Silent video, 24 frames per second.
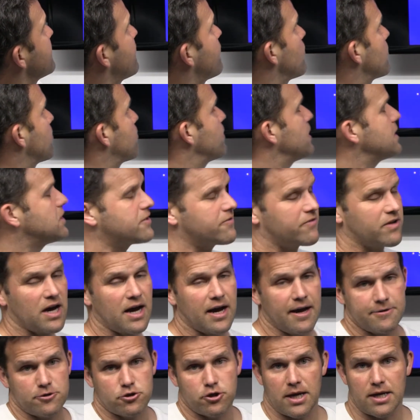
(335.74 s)
for breach of
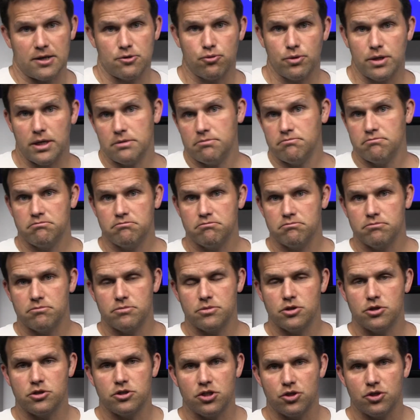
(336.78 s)
contract. Well, you